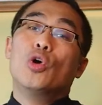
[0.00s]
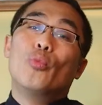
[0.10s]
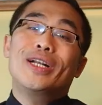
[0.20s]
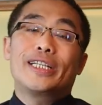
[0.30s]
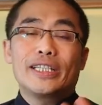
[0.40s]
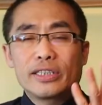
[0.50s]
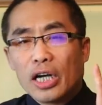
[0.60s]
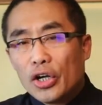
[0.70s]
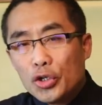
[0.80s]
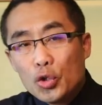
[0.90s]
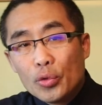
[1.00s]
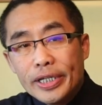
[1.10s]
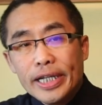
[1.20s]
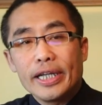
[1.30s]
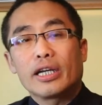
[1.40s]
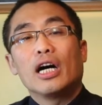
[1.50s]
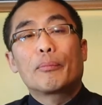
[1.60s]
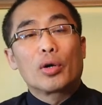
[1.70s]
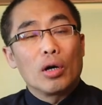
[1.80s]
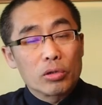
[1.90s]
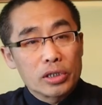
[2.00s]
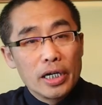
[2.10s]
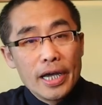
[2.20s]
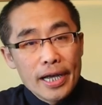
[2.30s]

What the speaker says: which is a unique approach